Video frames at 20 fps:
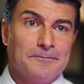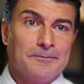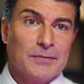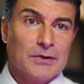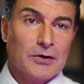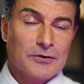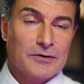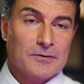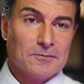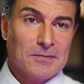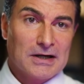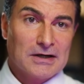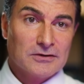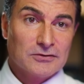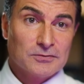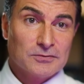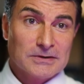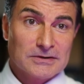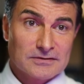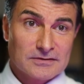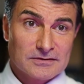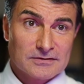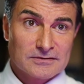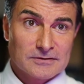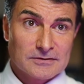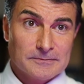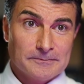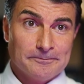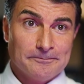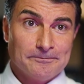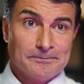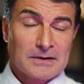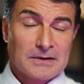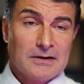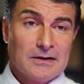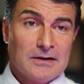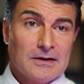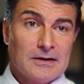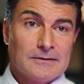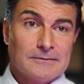learning management system
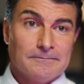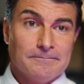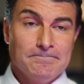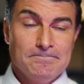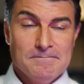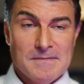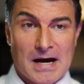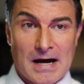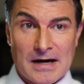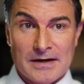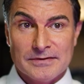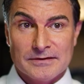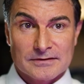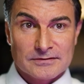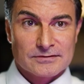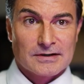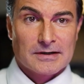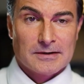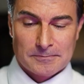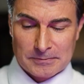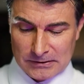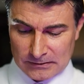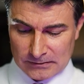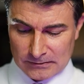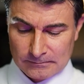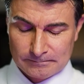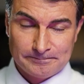on this topic.